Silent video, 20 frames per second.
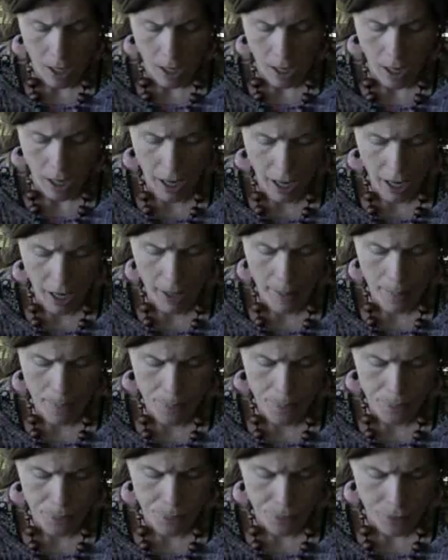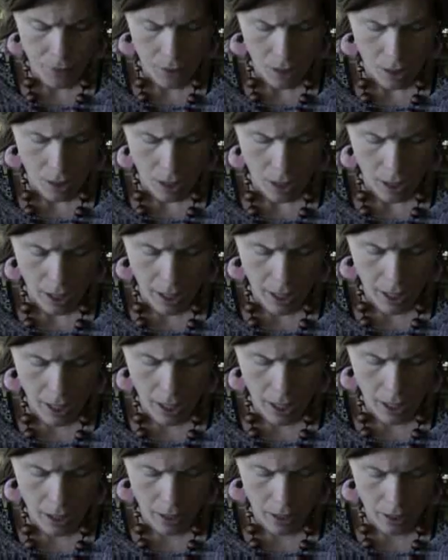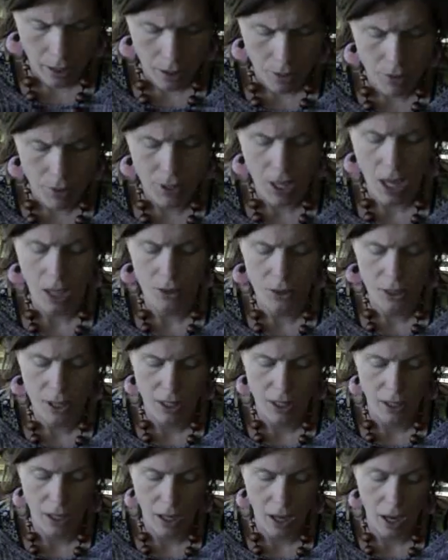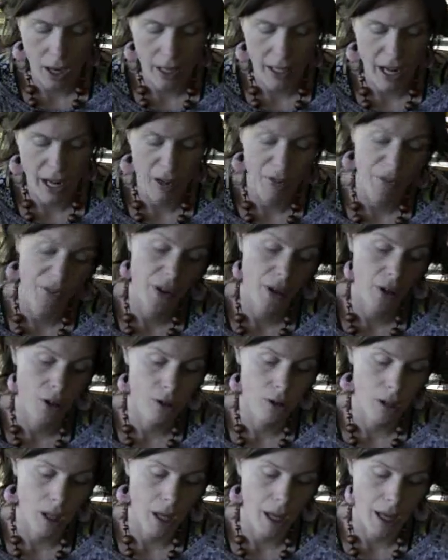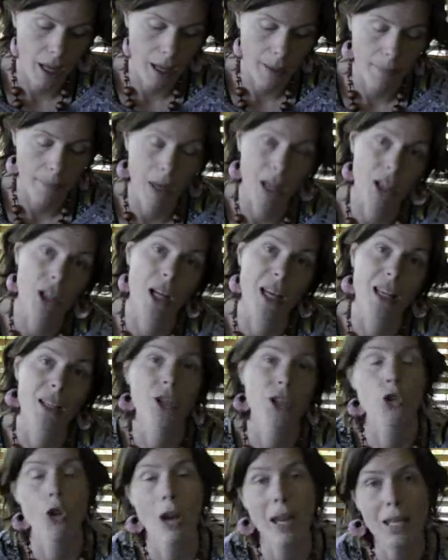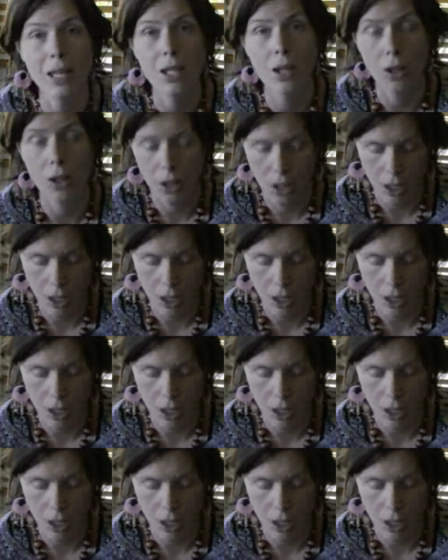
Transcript: The results are that I now feel much less stressed on